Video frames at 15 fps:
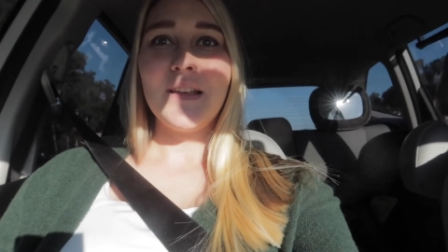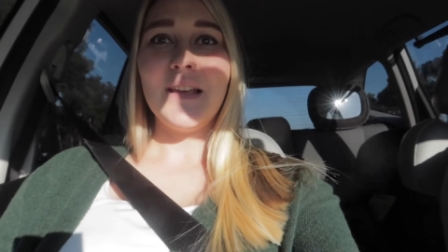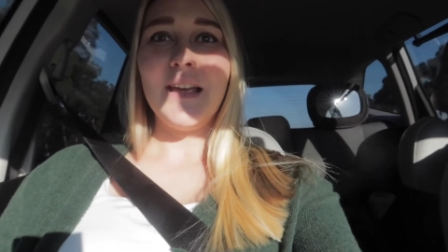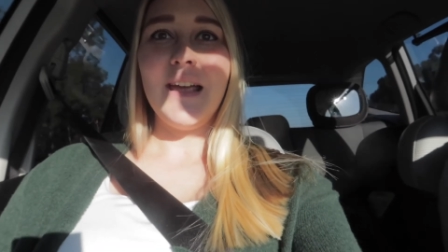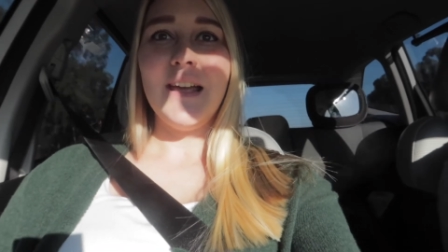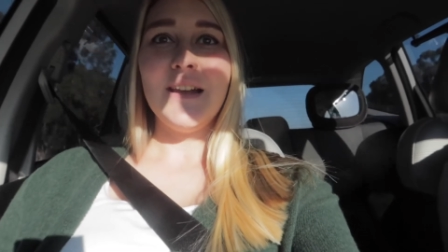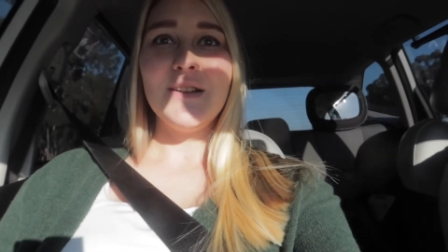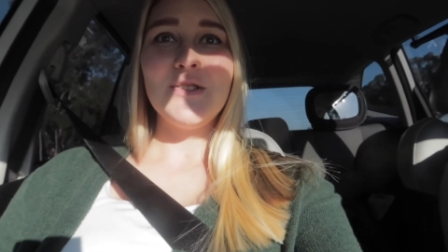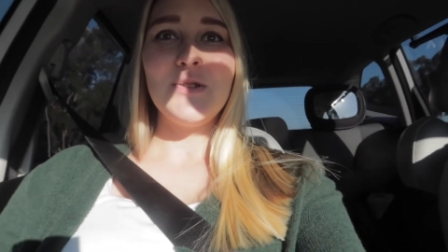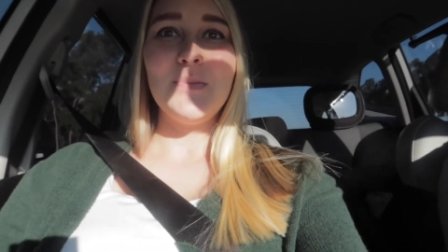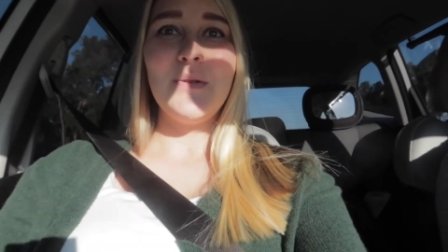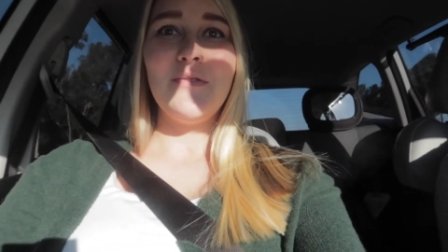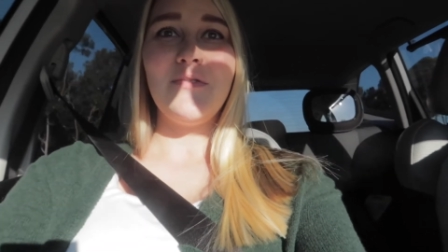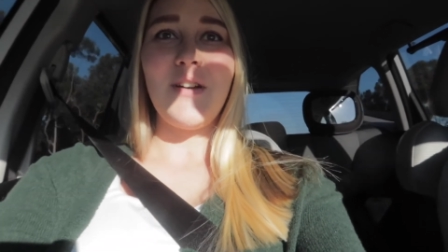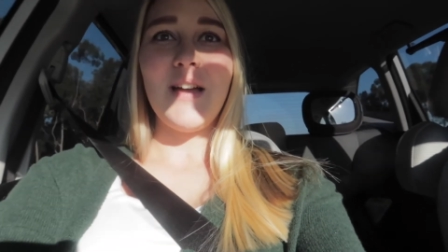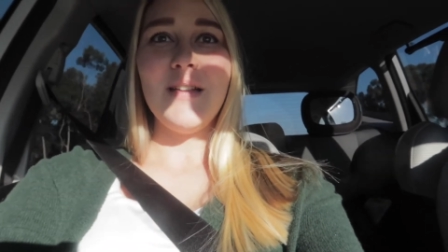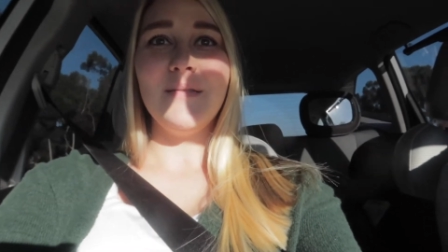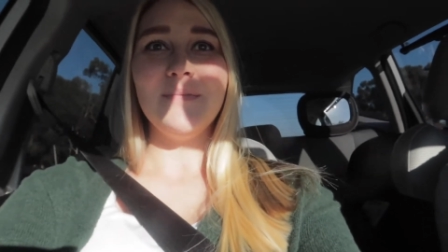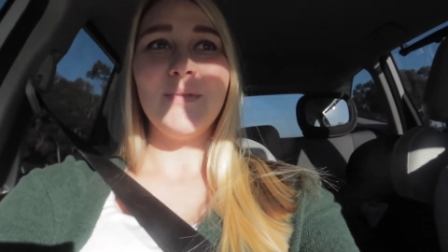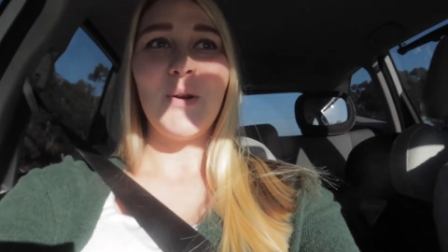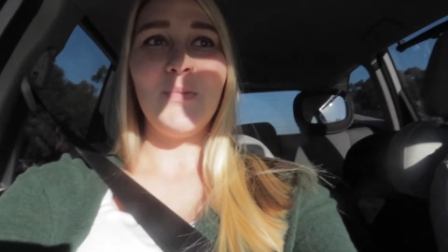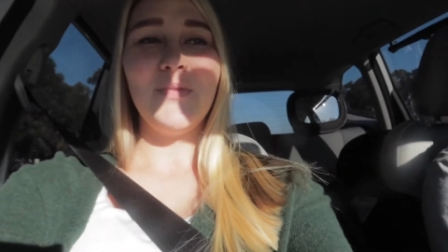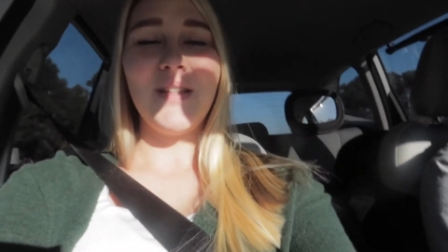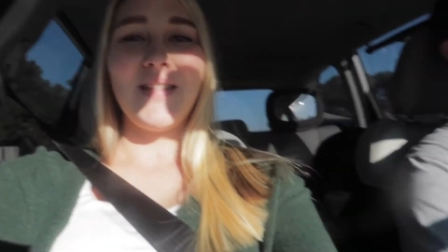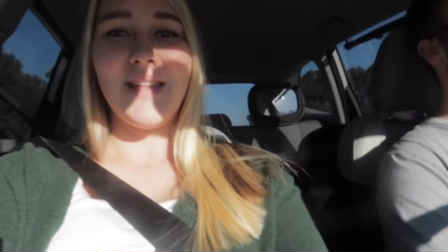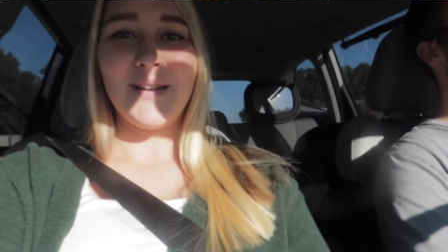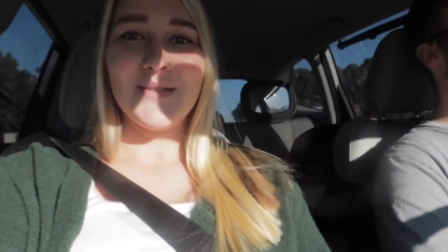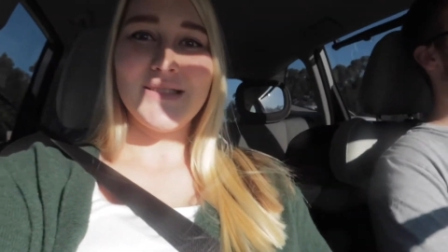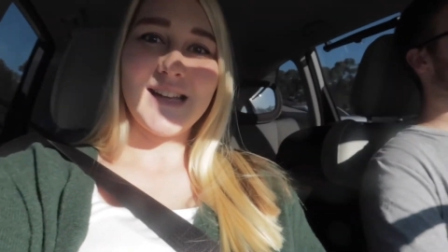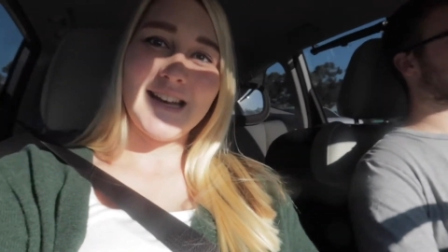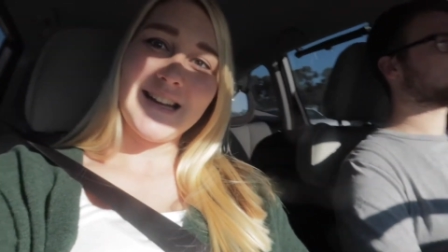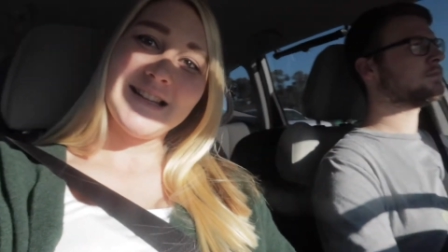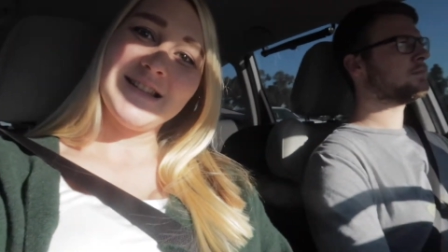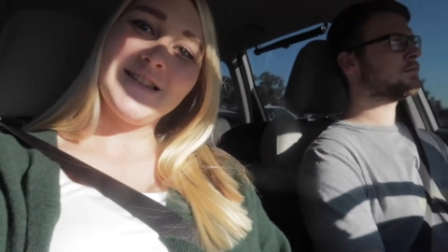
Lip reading: And it should be fun. Hopefully they don't send us